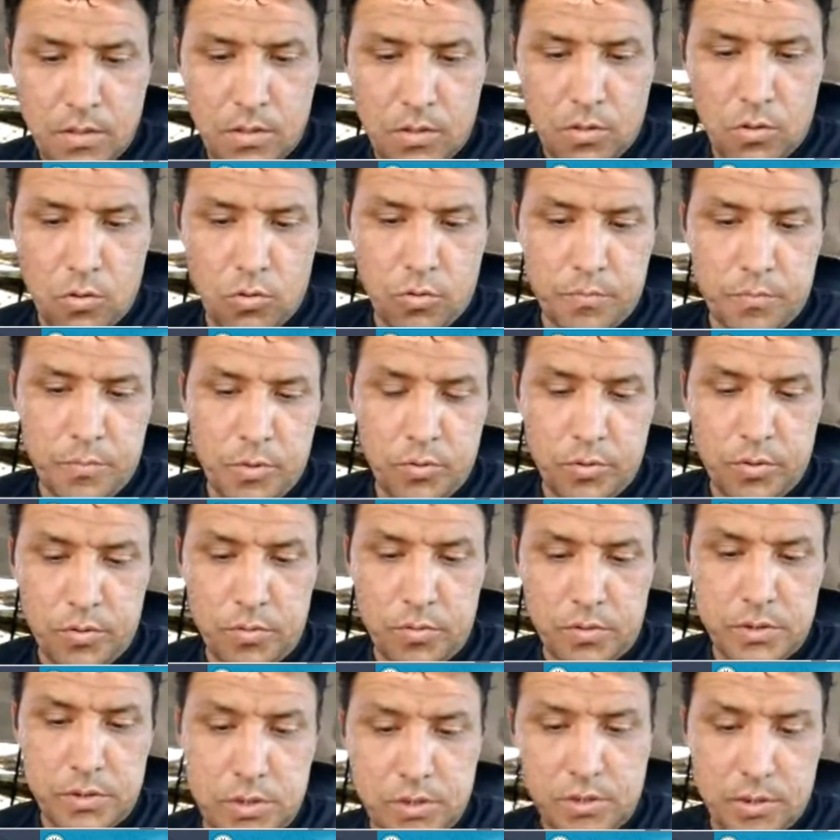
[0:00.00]
Aho Mona,
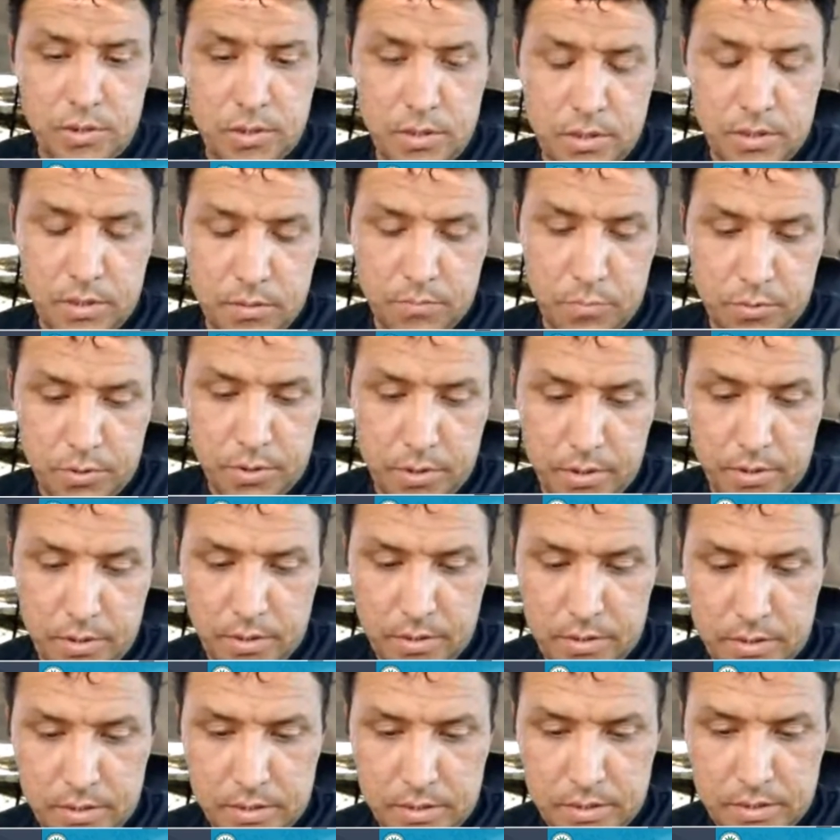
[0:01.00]
Okchungda, come to
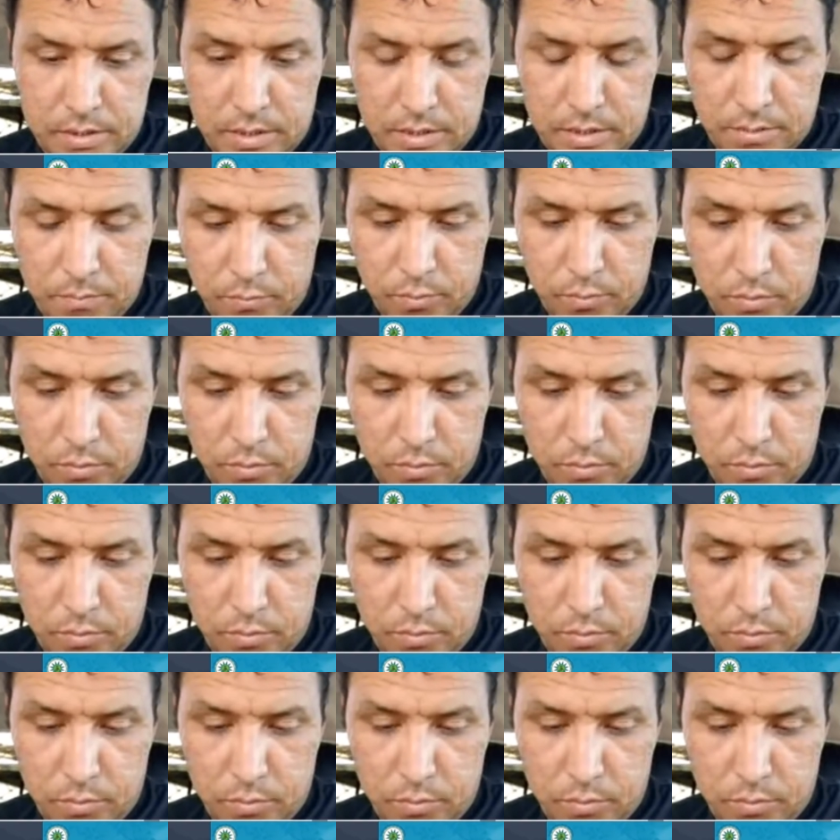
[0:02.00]
here at this time.